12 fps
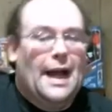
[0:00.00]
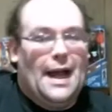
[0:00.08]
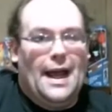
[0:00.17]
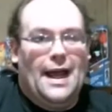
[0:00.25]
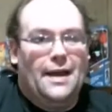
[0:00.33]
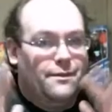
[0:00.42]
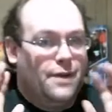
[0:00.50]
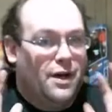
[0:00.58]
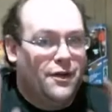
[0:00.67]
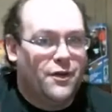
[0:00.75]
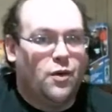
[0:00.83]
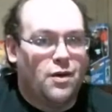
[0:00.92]
And
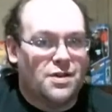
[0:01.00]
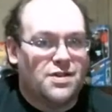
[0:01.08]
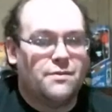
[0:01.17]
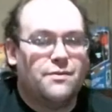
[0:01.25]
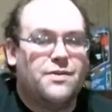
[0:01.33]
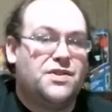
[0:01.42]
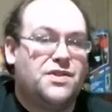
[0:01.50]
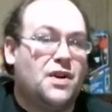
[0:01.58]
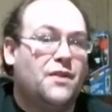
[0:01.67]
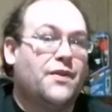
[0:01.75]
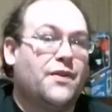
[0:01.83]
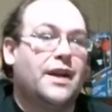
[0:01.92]
of course,
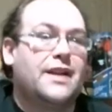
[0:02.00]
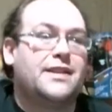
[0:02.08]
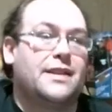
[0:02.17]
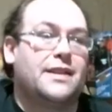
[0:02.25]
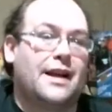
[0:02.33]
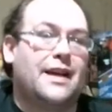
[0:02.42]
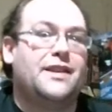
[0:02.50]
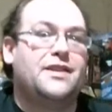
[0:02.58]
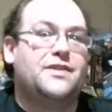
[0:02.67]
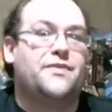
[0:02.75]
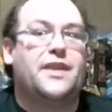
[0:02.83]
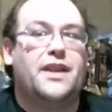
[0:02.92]
don't forget to like
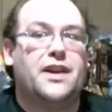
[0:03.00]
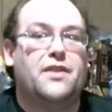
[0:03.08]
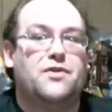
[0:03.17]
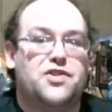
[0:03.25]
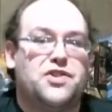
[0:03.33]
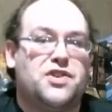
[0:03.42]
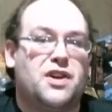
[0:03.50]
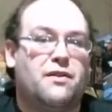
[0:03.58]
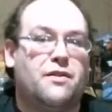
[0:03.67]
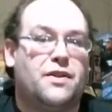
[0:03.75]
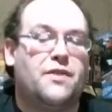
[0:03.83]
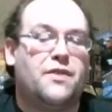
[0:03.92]
this video, share it
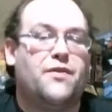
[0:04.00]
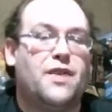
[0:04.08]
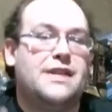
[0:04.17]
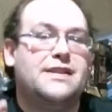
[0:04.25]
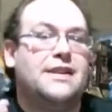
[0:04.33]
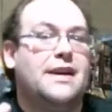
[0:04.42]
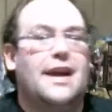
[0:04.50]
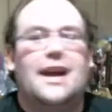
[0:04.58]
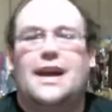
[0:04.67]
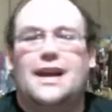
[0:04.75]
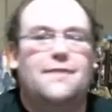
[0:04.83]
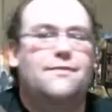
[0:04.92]
with your friends,
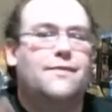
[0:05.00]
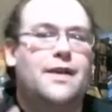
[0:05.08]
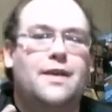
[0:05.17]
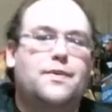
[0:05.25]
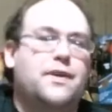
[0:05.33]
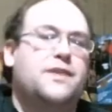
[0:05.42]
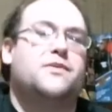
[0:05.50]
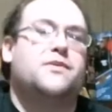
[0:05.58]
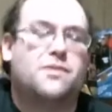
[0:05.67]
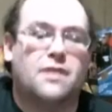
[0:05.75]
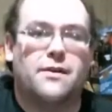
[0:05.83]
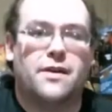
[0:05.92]
and, and please
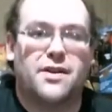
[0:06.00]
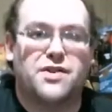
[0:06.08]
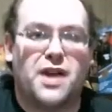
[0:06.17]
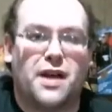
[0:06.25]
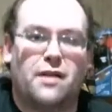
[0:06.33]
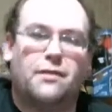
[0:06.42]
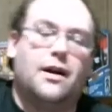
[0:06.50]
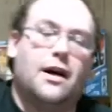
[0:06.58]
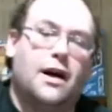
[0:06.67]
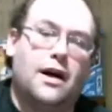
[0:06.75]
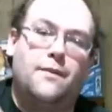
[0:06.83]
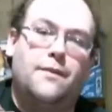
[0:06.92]
subscribe to the channel.
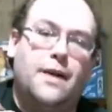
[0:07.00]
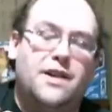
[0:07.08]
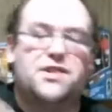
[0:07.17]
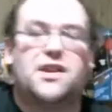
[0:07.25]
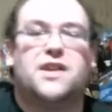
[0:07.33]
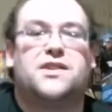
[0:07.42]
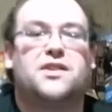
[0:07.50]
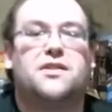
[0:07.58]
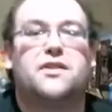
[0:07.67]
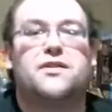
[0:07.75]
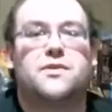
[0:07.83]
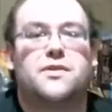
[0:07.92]
Um, I just got two
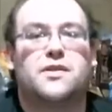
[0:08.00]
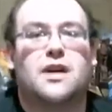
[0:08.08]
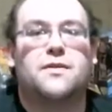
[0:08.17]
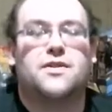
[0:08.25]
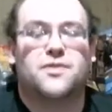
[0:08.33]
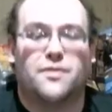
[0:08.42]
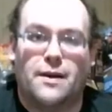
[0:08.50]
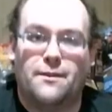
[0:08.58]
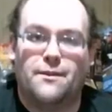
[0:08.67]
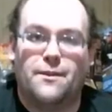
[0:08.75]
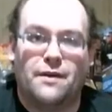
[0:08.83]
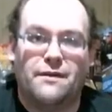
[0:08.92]
new subscribers from my
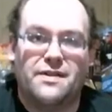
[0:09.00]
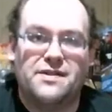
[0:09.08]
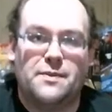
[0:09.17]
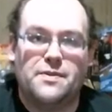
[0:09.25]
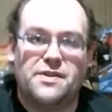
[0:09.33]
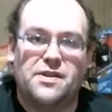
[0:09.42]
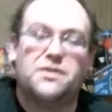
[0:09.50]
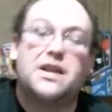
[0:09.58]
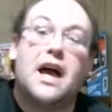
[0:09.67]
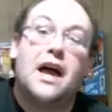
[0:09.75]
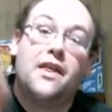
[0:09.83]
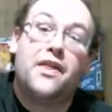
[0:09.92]
previous episodes.
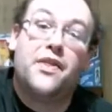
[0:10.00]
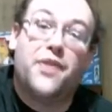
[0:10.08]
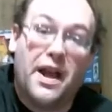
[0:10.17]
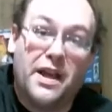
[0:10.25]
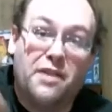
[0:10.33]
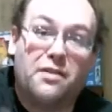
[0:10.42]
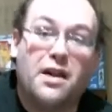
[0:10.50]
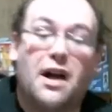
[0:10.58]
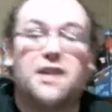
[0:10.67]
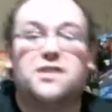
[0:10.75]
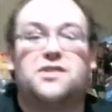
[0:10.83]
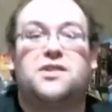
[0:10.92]
Thank you
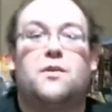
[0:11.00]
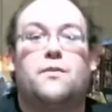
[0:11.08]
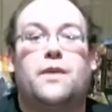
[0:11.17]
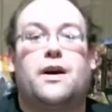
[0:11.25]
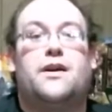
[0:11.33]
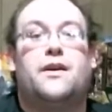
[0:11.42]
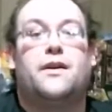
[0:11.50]
guys so much.